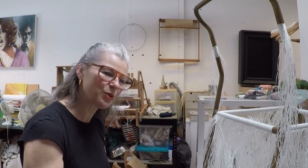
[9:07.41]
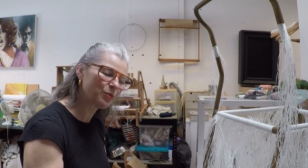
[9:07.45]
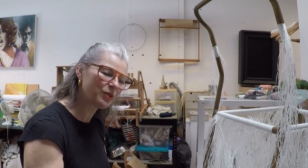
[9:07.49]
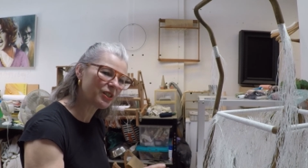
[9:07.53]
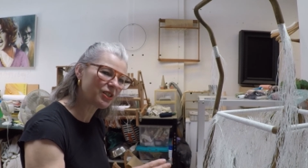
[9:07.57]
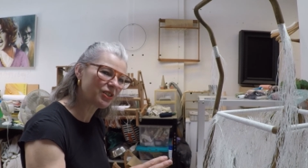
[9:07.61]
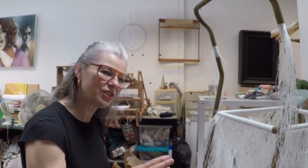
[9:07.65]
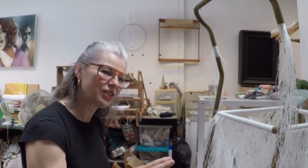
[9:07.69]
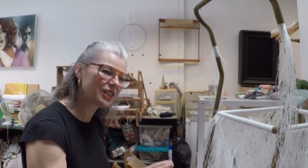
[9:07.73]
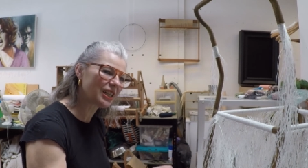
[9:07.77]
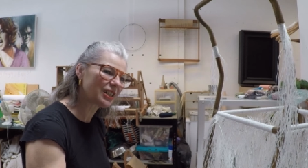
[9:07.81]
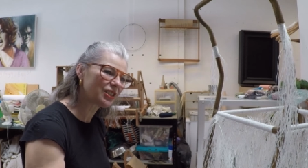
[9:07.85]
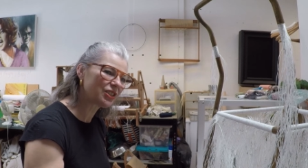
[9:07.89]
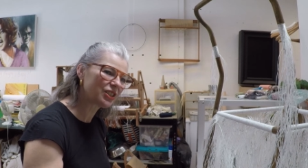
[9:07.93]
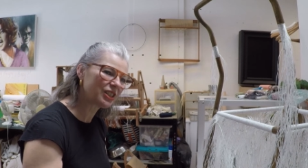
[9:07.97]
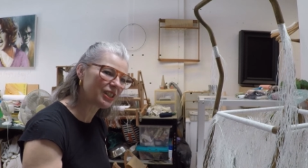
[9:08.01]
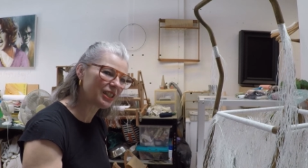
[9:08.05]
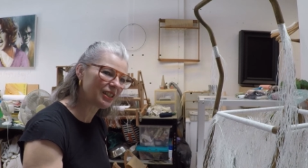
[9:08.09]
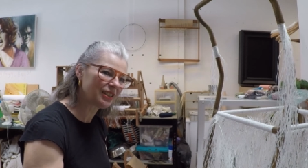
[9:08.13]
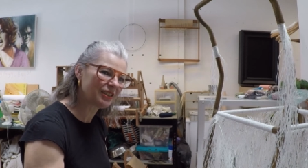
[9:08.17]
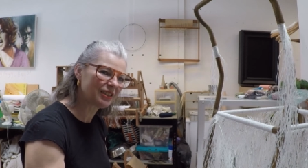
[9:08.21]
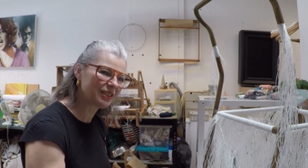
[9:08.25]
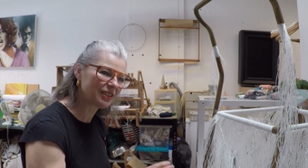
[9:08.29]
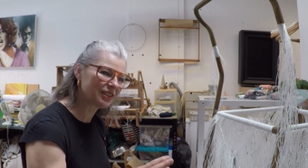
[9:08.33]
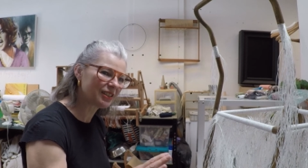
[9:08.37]
which
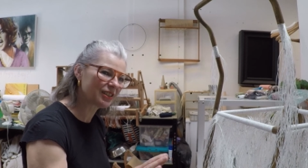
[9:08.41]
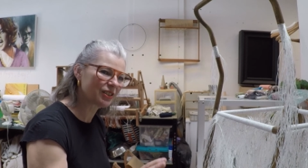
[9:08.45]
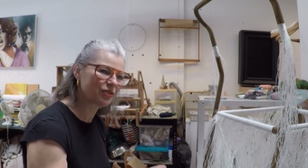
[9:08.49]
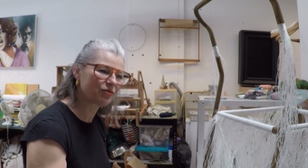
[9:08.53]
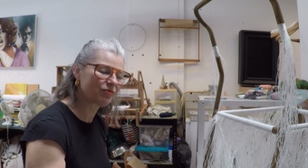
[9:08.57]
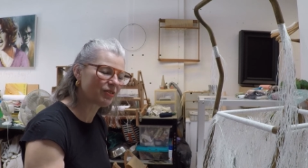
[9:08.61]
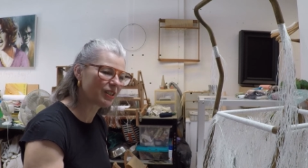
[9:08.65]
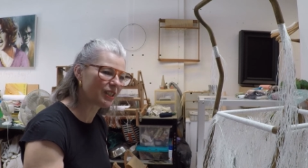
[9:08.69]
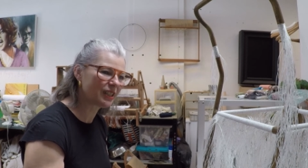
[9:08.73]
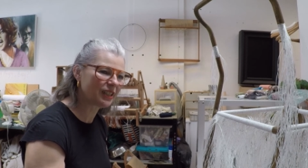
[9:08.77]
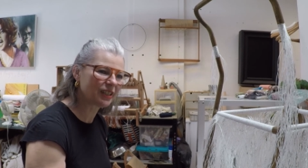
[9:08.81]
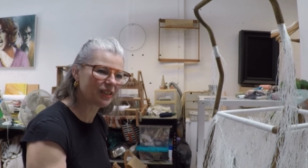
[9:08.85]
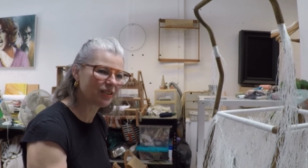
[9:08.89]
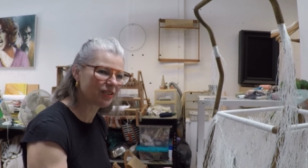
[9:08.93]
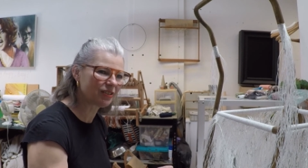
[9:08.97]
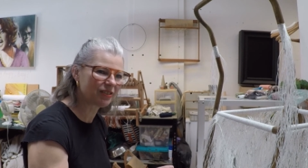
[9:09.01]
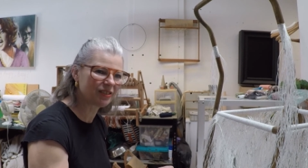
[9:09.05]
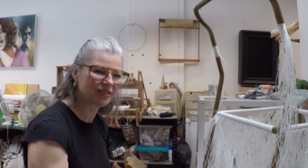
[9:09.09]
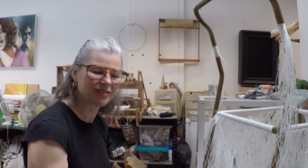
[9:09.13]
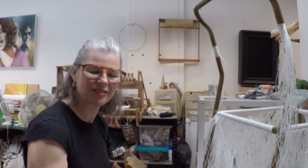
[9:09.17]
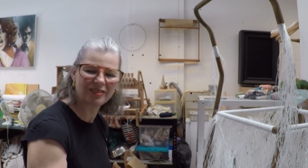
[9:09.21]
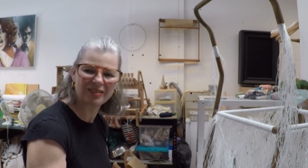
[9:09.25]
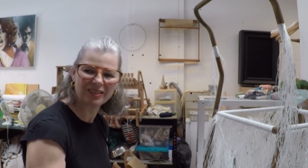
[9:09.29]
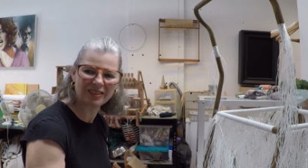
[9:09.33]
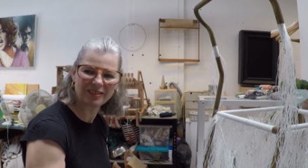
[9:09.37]
actually doesn't really
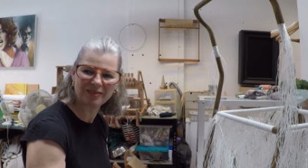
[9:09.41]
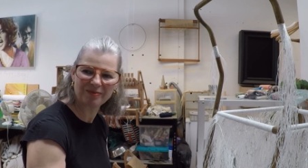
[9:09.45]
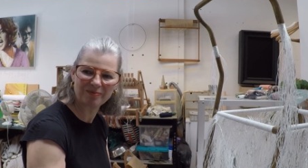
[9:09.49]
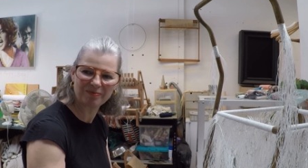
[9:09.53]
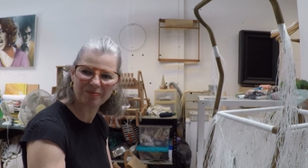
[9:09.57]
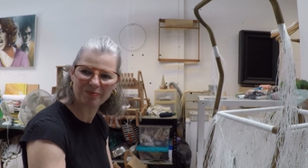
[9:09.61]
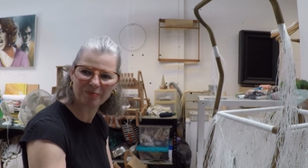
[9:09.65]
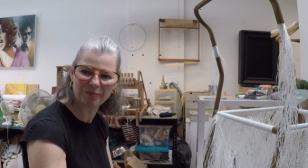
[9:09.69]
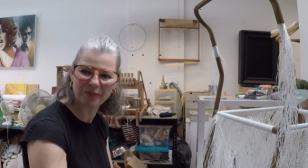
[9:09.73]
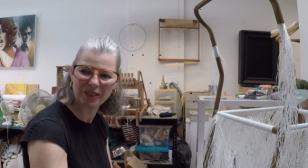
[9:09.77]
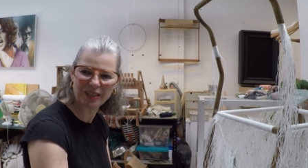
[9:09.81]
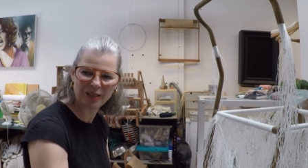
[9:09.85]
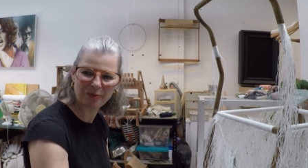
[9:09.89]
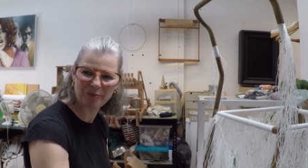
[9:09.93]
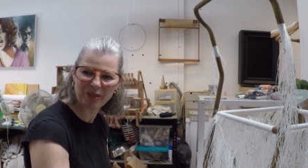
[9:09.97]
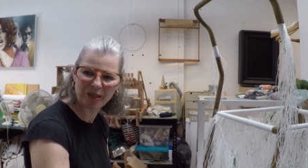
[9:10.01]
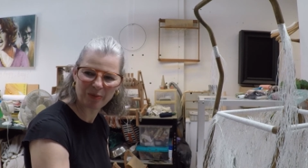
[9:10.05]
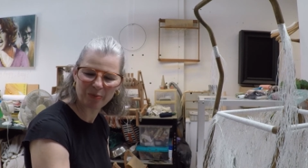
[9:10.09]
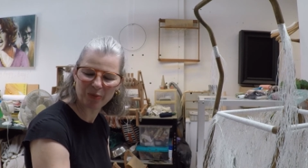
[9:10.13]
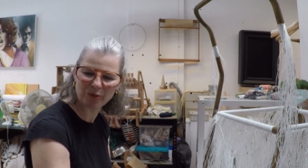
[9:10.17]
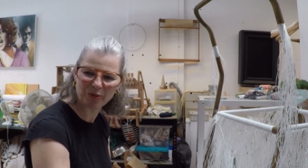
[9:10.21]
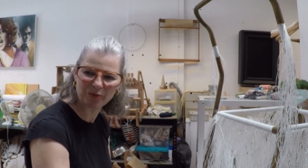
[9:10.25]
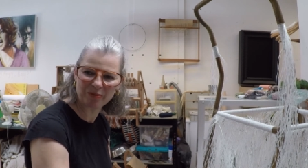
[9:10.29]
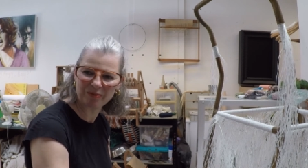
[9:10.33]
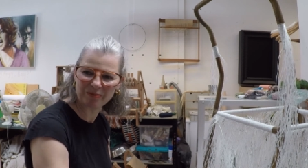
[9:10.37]
earn many
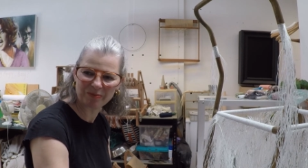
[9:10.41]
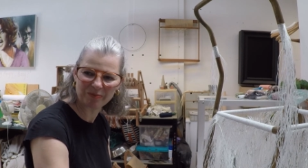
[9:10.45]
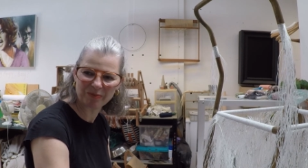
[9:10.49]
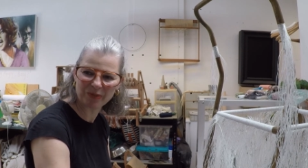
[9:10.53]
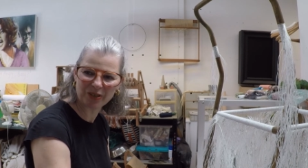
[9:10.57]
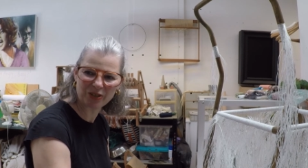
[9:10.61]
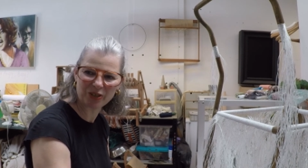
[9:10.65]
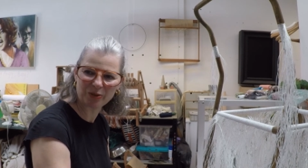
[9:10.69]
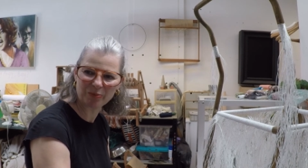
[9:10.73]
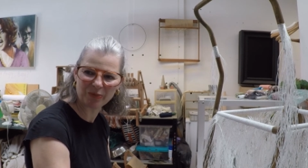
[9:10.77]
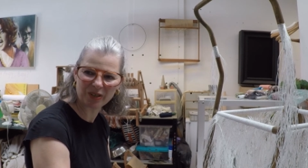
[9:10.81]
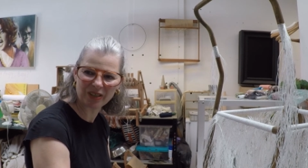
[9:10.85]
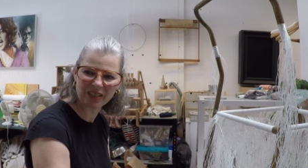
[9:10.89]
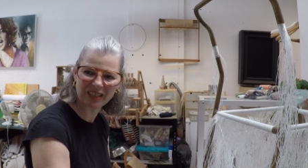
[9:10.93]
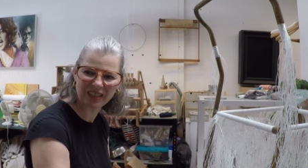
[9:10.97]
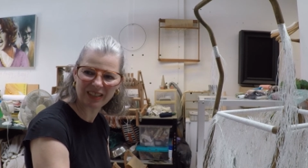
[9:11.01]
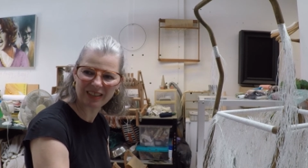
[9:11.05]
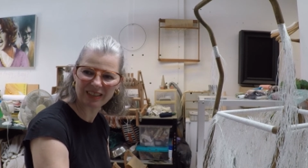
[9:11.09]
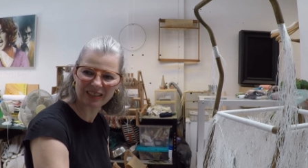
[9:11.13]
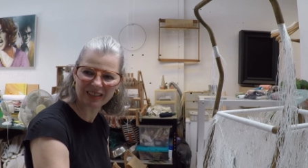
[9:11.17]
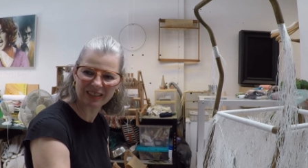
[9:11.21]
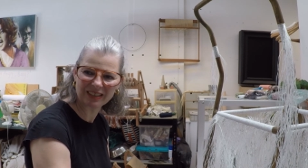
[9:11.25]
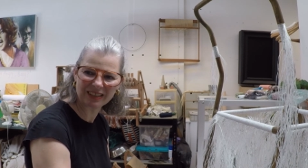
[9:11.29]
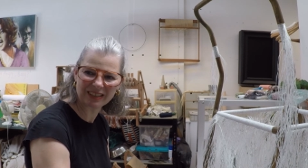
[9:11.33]
people much money.